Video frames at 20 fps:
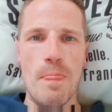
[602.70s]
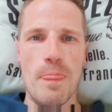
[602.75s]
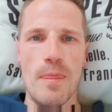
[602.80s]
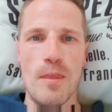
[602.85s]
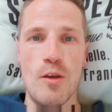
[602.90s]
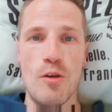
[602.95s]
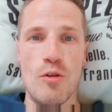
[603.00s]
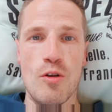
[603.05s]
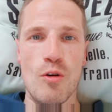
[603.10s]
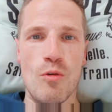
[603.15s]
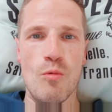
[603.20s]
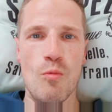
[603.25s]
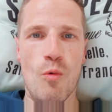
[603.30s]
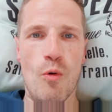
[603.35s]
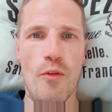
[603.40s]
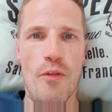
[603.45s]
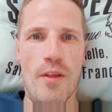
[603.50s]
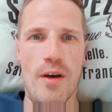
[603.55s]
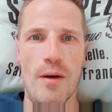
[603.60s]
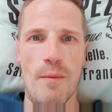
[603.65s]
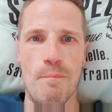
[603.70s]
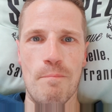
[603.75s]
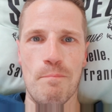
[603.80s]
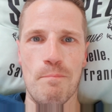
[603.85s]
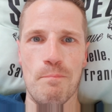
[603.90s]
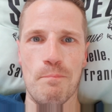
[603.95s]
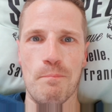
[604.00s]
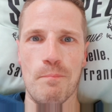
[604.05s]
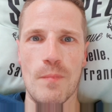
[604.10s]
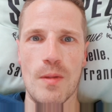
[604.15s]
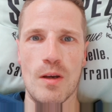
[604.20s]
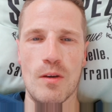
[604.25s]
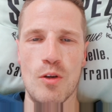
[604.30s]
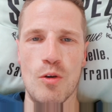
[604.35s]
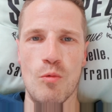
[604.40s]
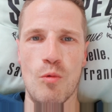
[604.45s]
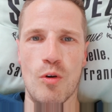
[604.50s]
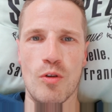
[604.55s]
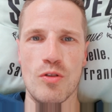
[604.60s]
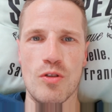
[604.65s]
You don't want that.
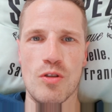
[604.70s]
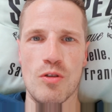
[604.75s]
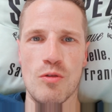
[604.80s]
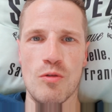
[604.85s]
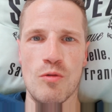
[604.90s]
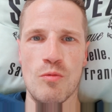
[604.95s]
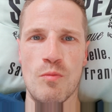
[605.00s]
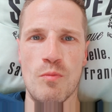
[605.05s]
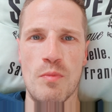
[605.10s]
You want to